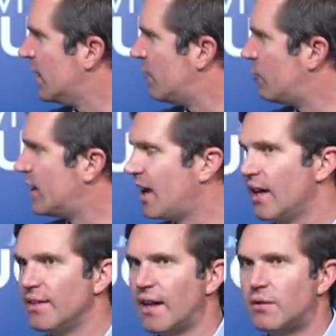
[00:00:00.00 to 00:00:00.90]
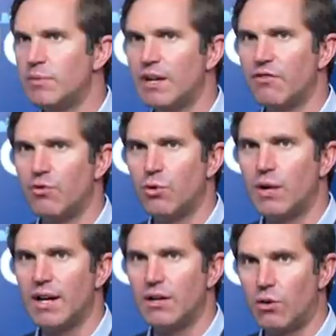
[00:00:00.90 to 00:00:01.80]
And if we can, that'll make
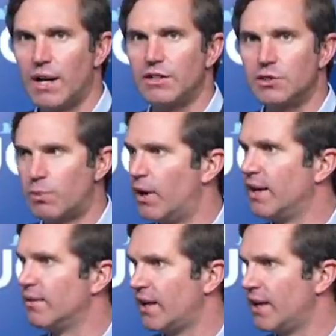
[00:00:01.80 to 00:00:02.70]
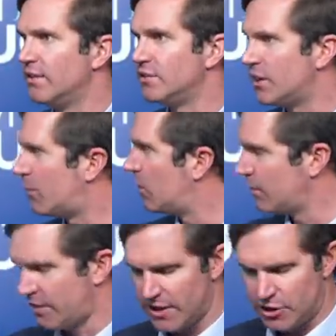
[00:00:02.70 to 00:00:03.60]
for a great spring and
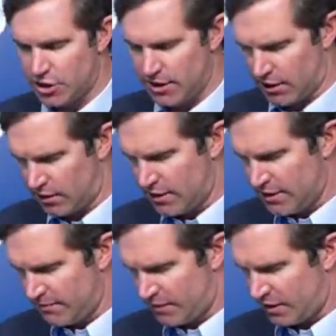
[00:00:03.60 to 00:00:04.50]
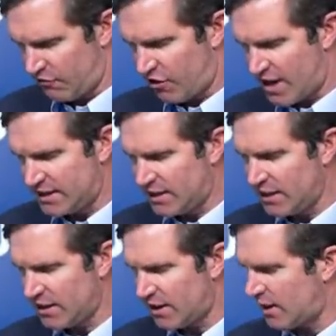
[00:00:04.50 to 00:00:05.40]
summer this year. And
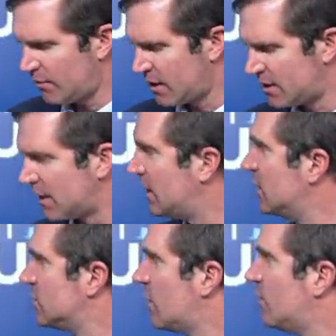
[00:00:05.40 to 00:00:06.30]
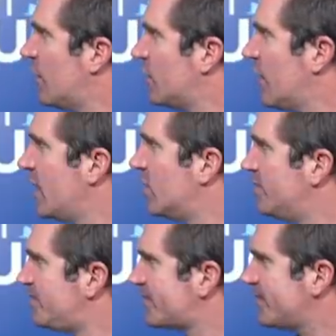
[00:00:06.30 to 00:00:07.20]
finally, Kentuckians on a ventilator.